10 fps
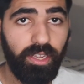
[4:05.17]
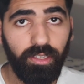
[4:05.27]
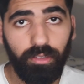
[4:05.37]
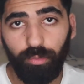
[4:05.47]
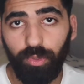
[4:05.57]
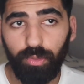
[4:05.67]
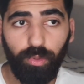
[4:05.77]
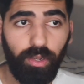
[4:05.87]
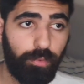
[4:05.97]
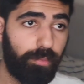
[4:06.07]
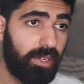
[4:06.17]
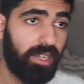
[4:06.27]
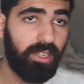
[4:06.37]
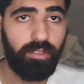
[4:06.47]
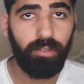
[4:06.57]
is, which worked for me
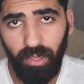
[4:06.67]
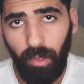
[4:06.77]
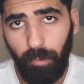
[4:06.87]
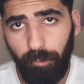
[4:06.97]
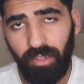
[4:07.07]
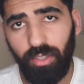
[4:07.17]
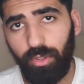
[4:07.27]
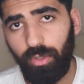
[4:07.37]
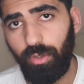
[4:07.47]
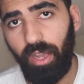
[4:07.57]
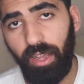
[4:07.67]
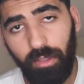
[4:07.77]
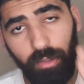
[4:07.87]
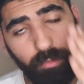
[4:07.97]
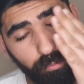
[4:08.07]
is better to
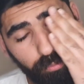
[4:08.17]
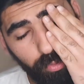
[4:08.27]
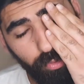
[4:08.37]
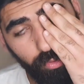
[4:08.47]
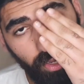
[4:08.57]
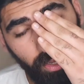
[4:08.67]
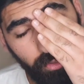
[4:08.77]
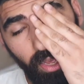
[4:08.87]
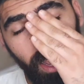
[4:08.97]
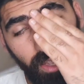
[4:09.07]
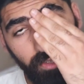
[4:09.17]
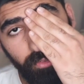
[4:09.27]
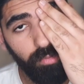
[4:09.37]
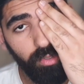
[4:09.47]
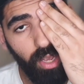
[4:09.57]
put your
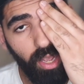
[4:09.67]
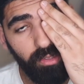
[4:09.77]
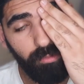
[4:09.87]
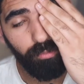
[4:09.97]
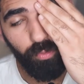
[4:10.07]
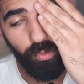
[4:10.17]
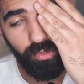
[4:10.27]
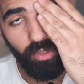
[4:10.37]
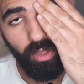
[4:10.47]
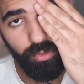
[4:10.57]
hand before the start of the